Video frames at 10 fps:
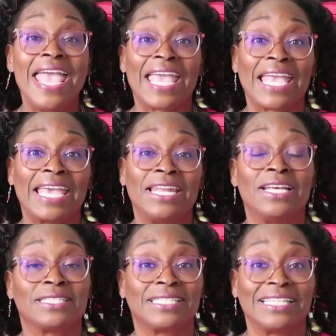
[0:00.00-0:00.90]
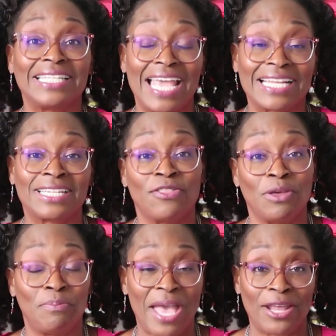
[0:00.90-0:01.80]
and select
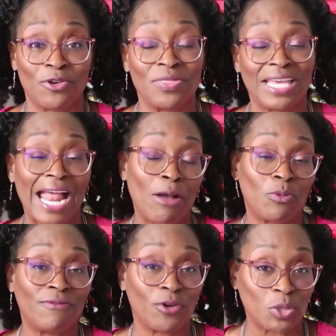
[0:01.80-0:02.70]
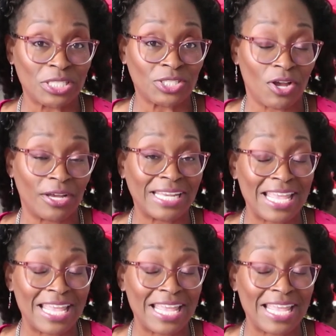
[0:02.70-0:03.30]
the pattern that I will focus on